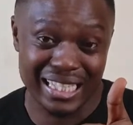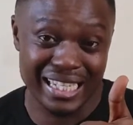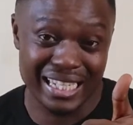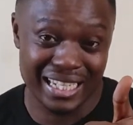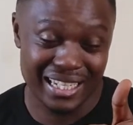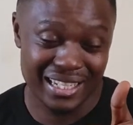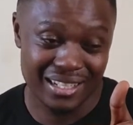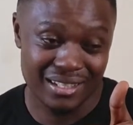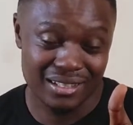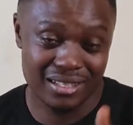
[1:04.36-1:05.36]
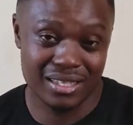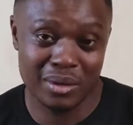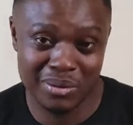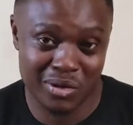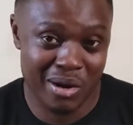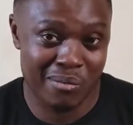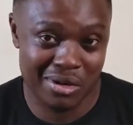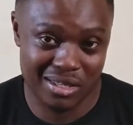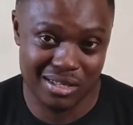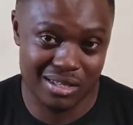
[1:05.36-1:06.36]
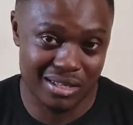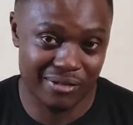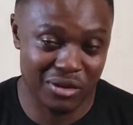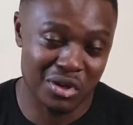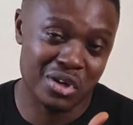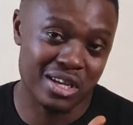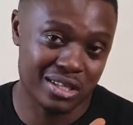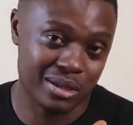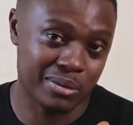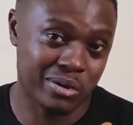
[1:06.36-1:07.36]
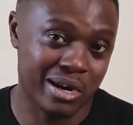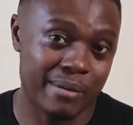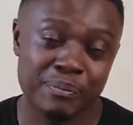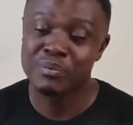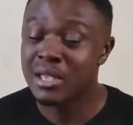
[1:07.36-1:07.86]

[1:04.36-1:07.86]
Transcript: click the subscribe button if you're not yet subscribed.